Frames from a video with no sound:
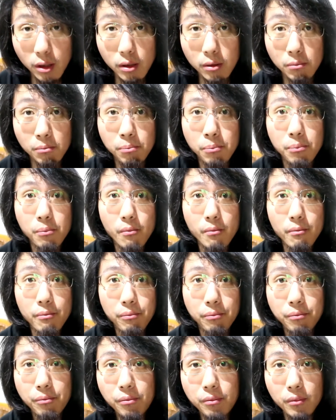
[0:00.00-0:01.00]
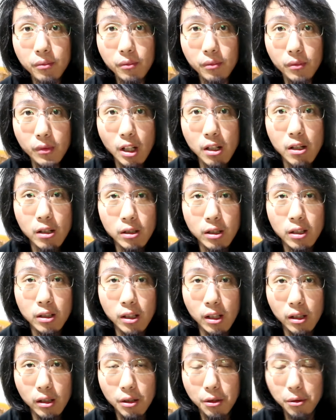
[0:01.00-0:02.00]
uh,
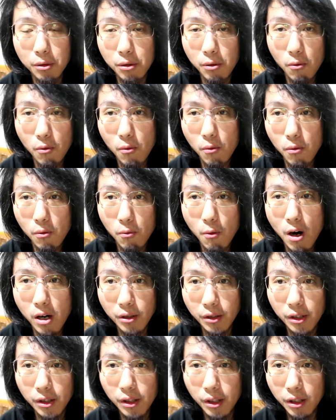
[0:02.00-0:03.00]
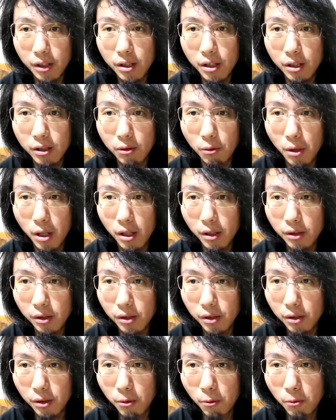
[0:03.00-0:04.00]
uh, you know wandering
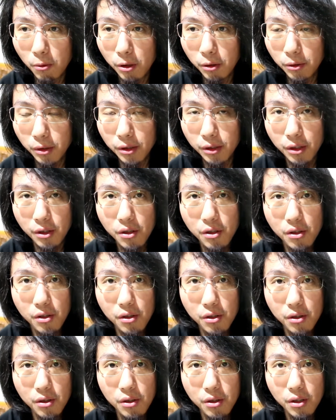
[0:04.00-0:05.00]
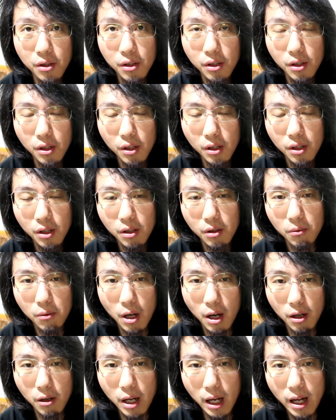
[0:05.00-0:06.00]
around the wilderness
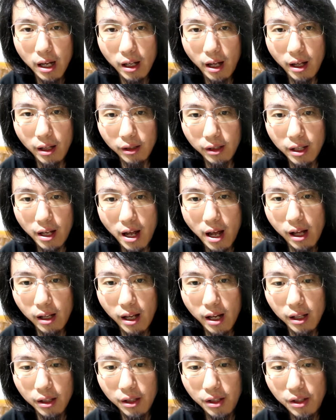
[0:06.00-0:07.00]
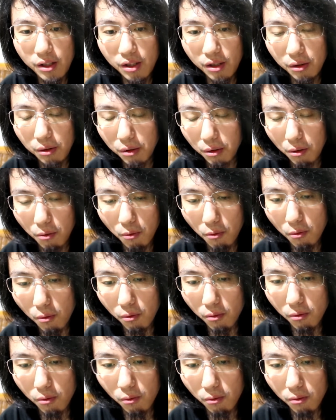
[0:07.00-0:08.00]
well at, at, at least you know
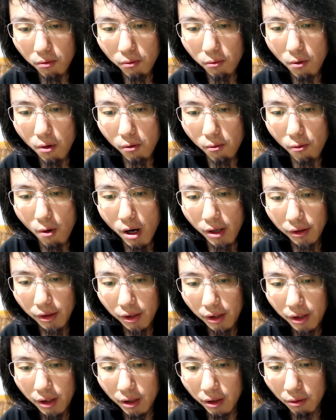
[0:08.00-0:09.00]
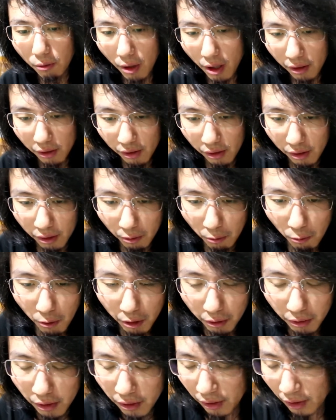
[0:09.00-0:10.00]
wandering around the
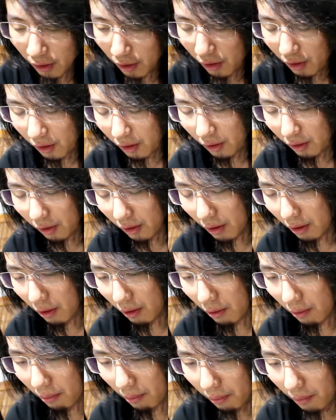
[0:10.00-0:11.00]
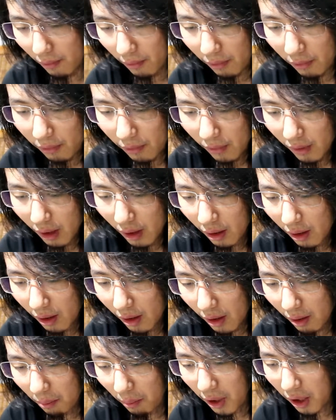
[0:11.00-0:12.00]
wilderness um,
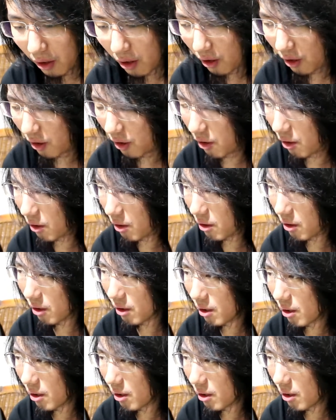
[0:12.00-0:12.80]
beats